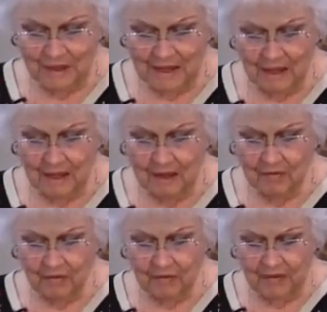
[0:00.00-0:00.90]
But I
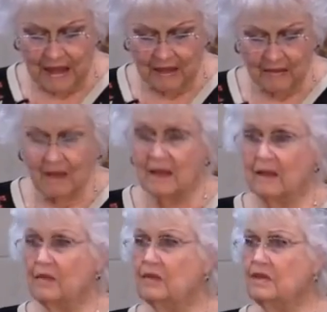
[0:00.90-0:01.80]
love the fact
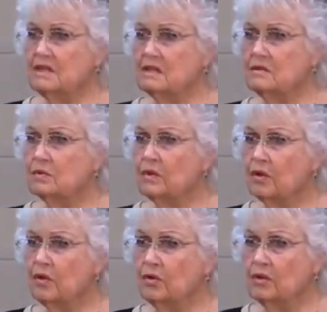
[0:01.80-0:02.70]
that this is where
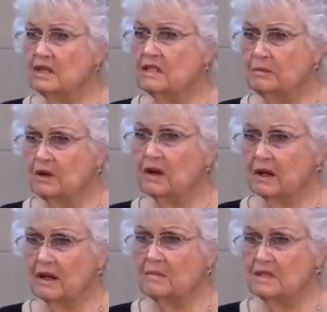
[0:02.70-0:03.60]
the Holy
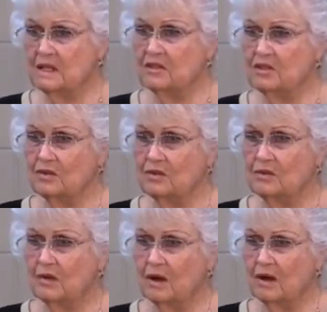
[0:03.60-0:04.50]
Spirit comes
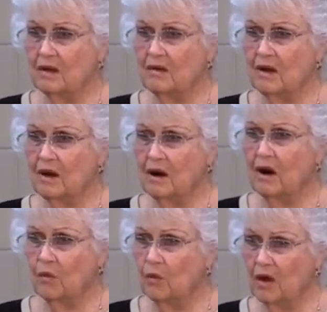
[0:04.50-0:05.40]
into
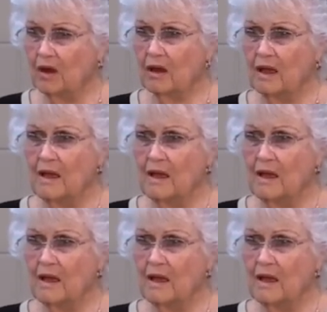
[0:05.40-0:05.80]
our walk,